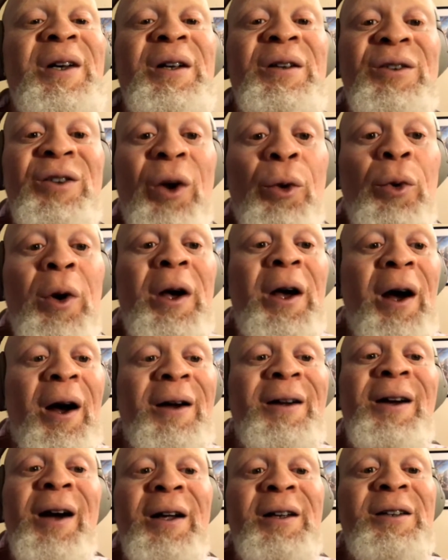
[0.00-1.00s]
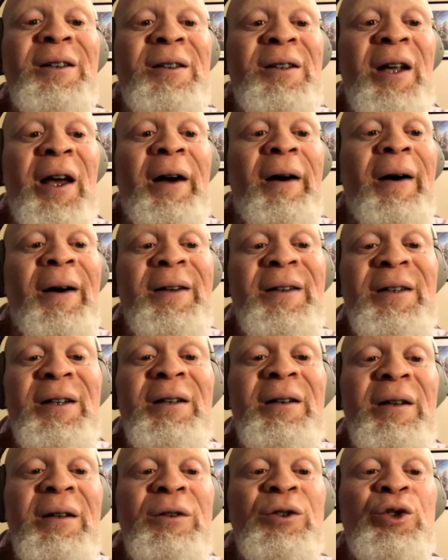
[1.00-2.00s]
So I, I yeah, I
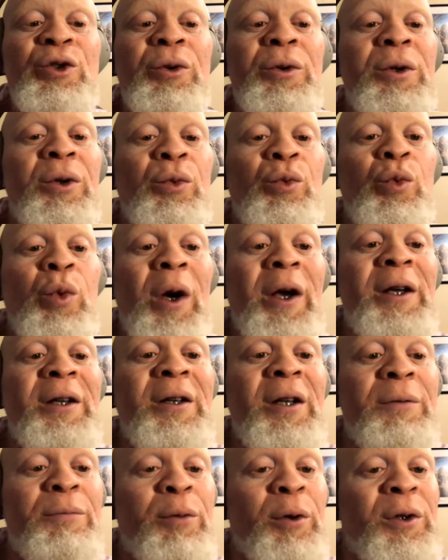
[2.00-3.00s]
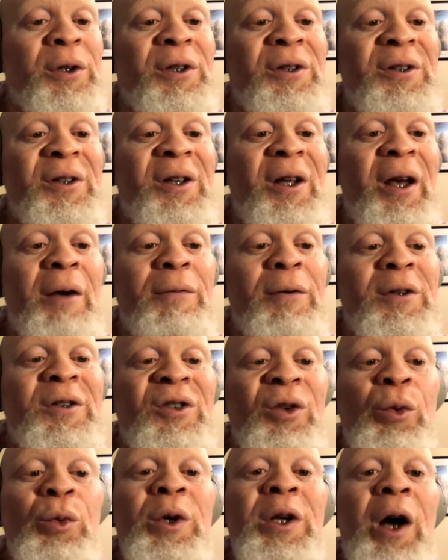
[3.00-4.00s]
did enjoy the way they put it together.
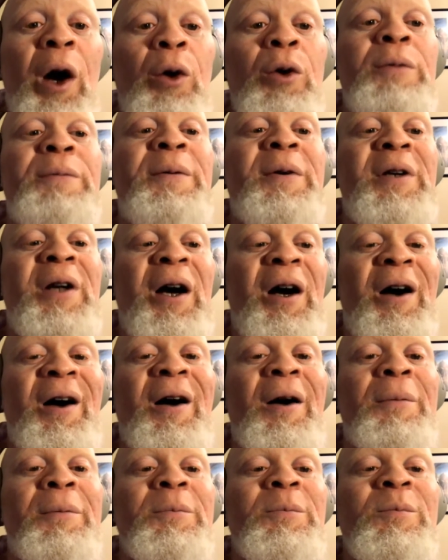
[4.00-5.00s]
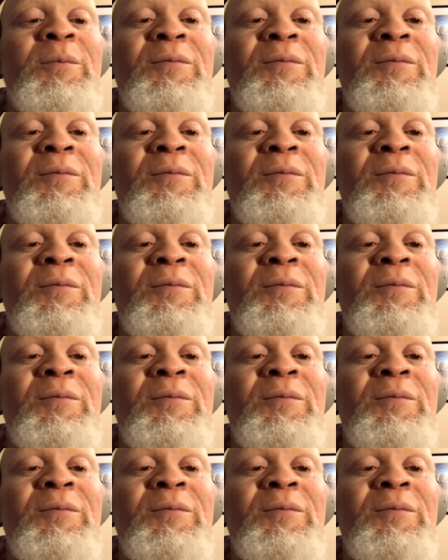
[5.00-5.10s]
So we open up